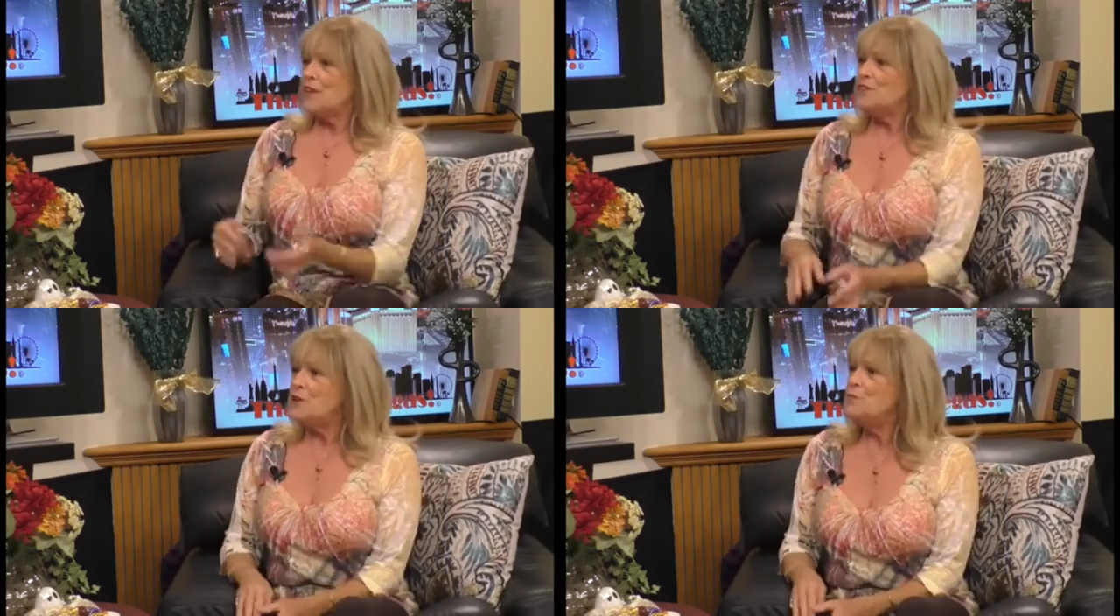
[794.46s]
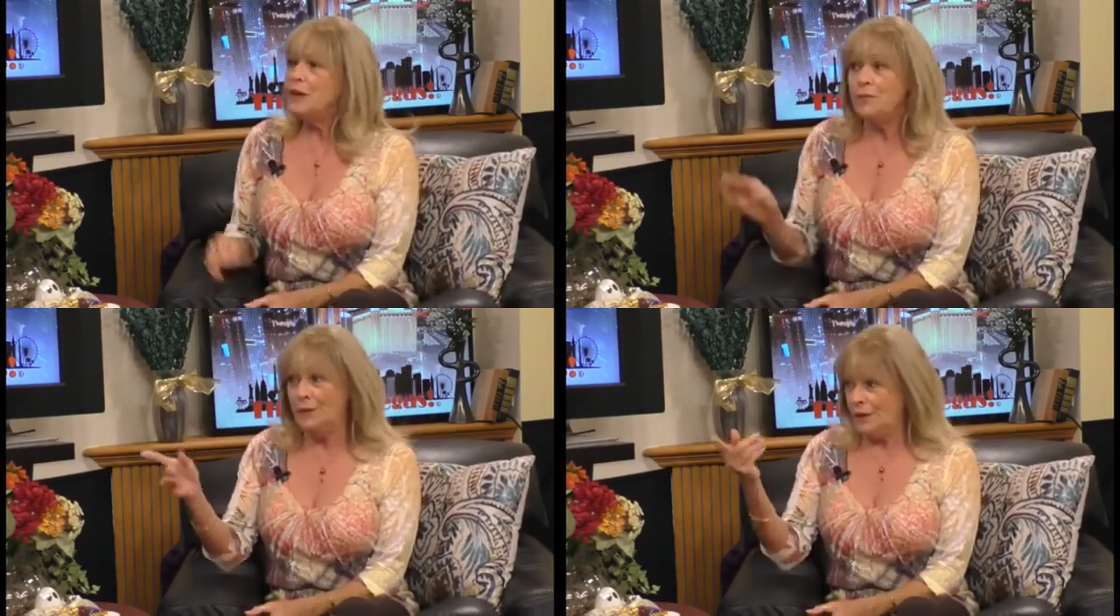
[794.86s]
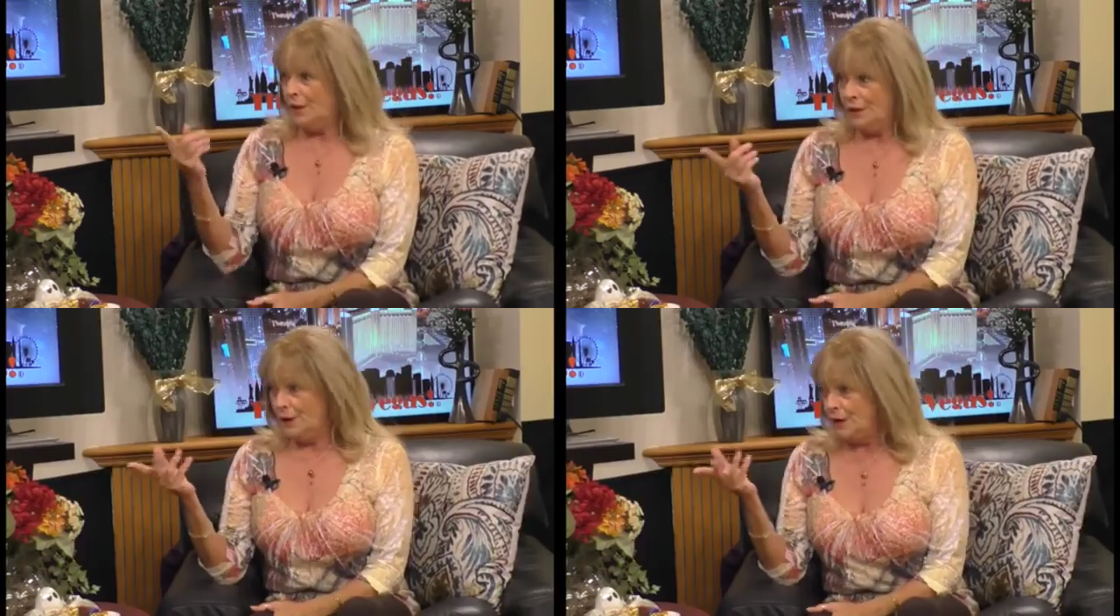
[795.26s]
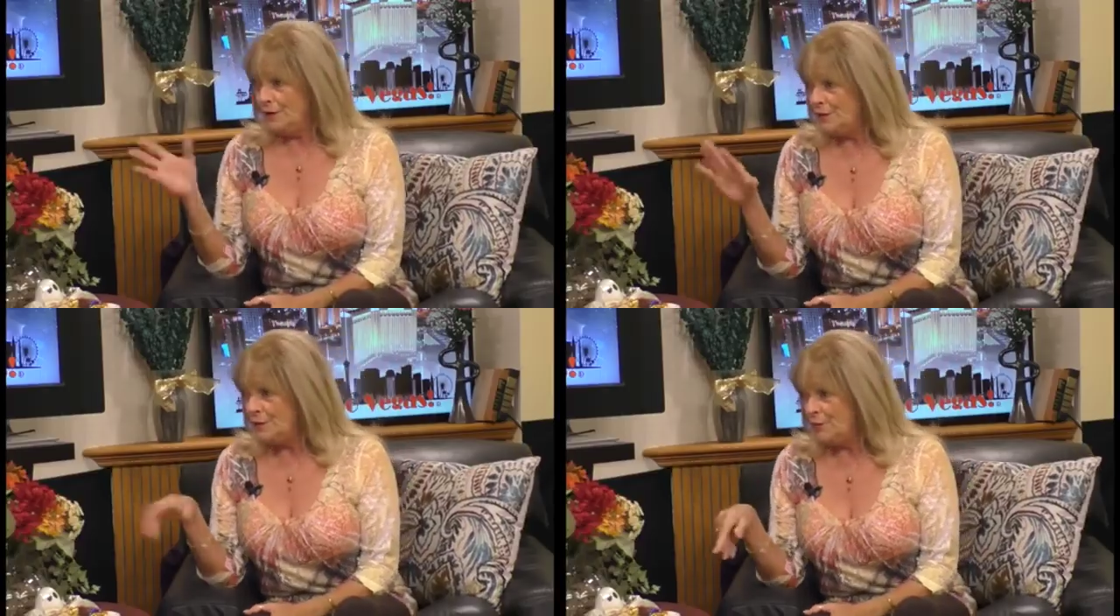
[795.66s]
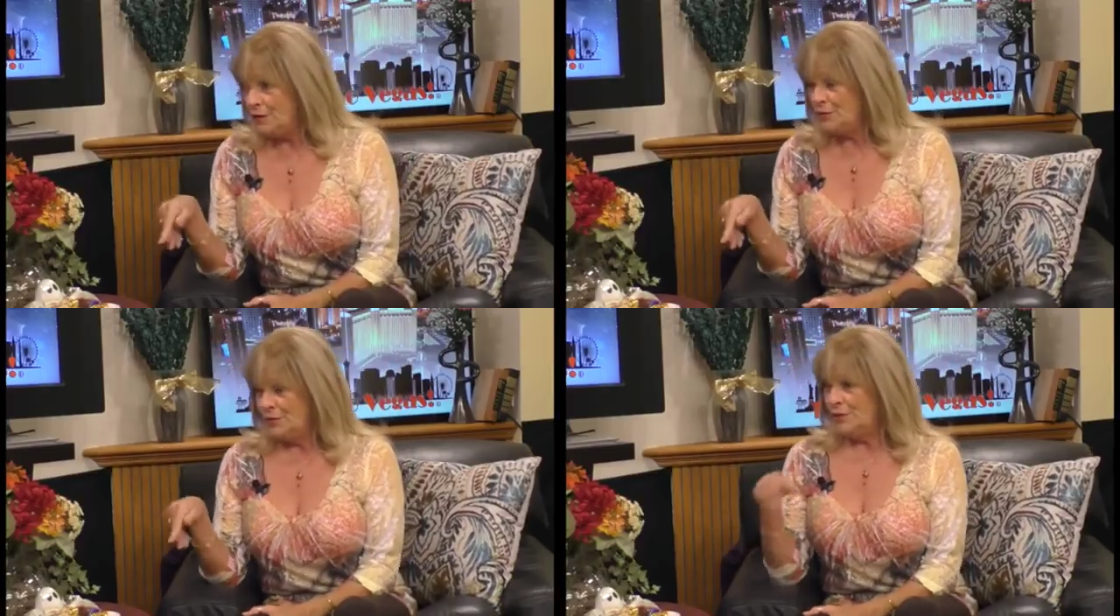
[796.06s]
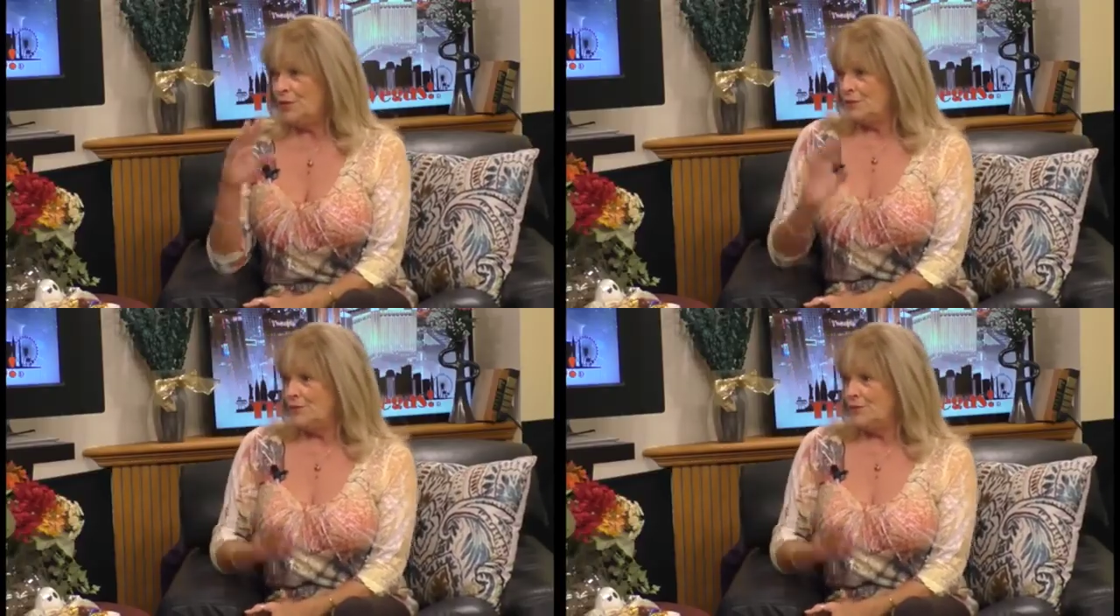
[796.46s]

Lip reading: some people get it and some people don't.